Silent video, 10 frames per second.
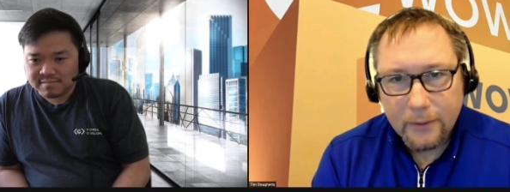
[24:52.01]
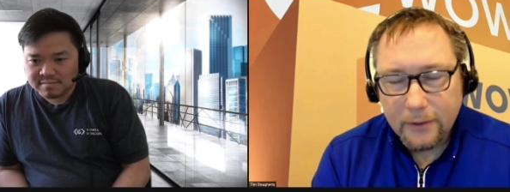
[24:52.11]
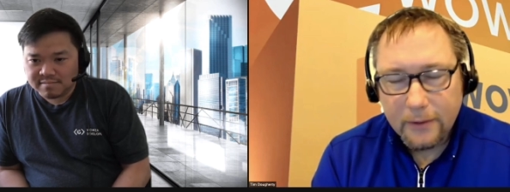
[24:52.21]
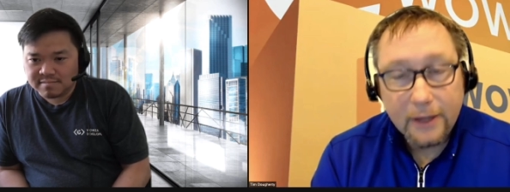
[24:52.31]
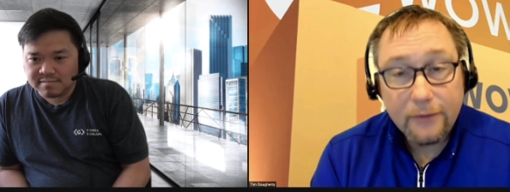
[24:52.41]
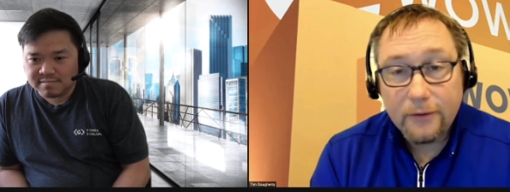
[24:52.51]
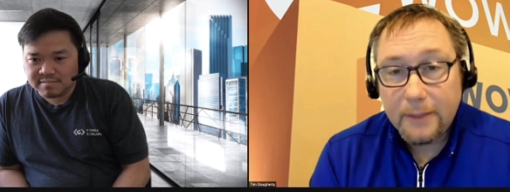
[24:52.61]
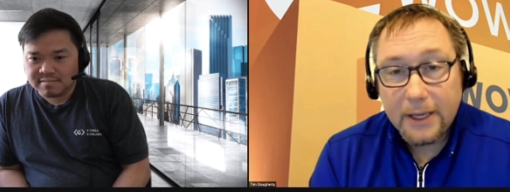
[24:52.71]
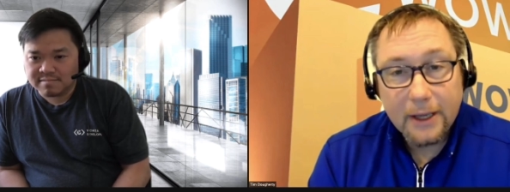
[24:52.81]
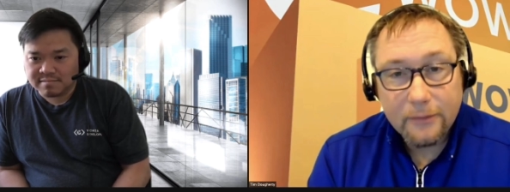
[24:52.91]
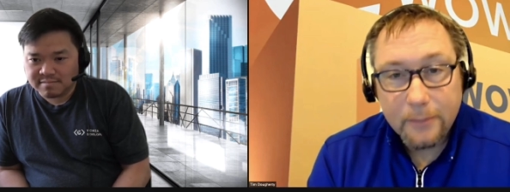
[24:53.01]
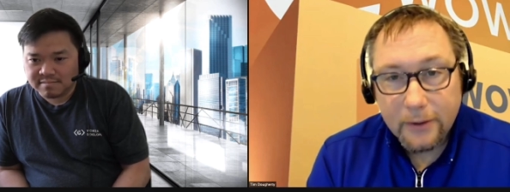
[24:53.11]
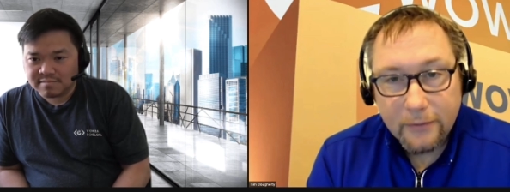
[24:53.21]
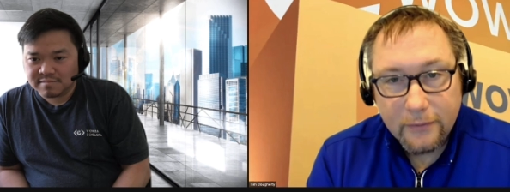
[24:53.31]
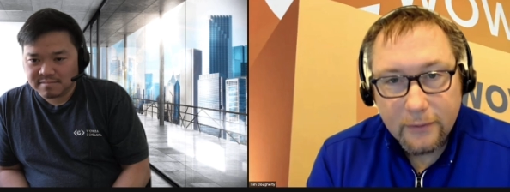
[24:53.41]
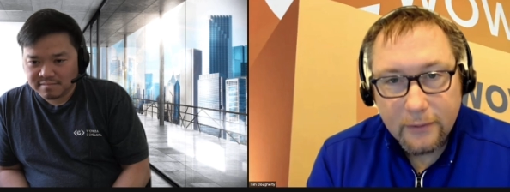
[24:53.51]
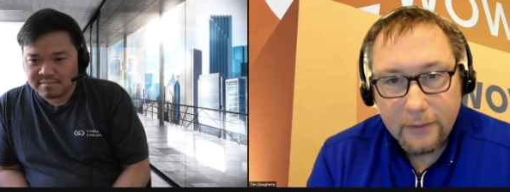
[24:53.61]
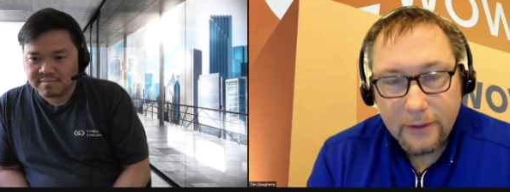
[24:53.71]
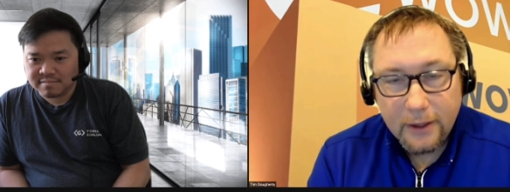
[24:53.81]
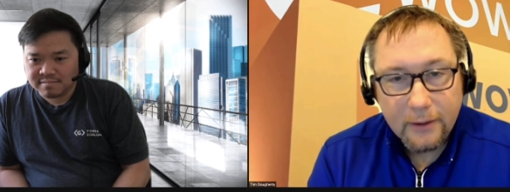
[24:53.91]
Speaker 1: They're not streaming experts.
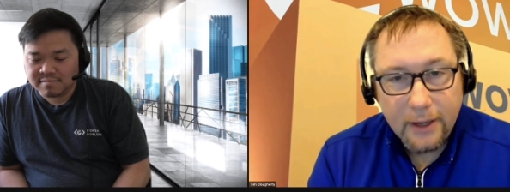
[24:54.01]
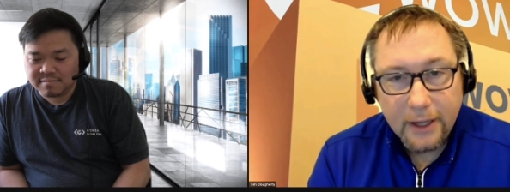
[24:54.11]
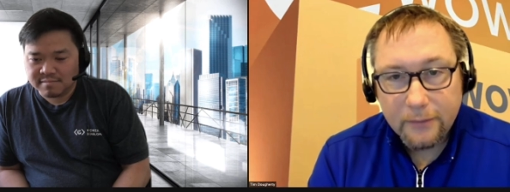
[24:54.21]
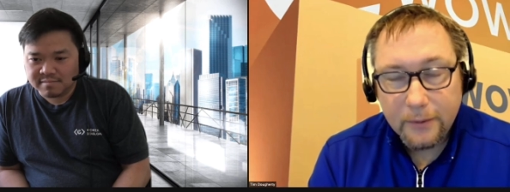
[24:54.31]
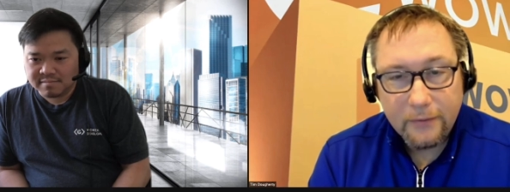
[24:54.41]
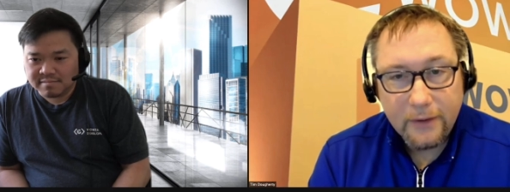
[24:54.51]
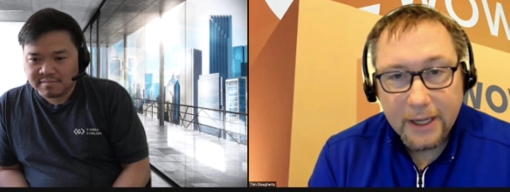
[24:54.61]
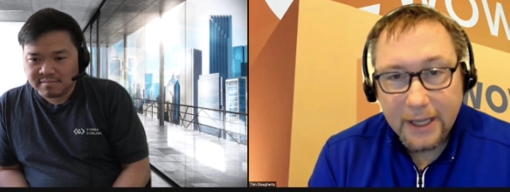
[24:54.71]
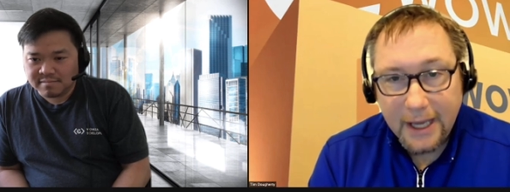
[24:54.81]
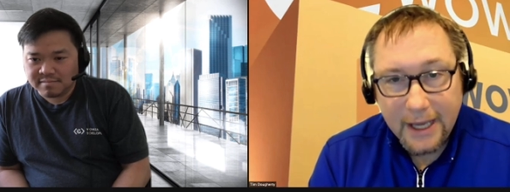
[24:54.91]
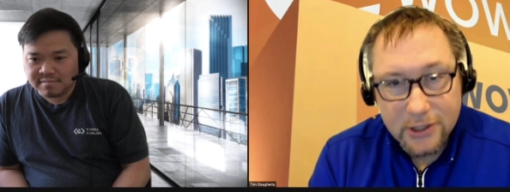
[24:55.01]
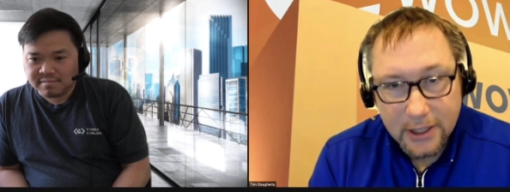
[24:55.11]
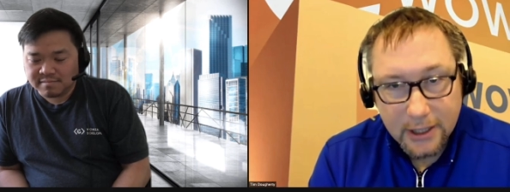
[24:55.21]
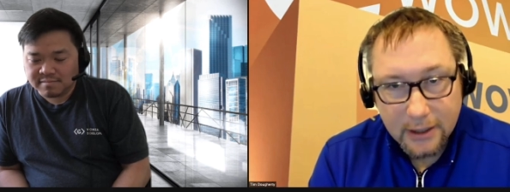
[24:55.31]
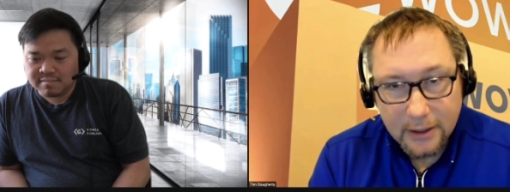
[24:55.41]
They're experts at caching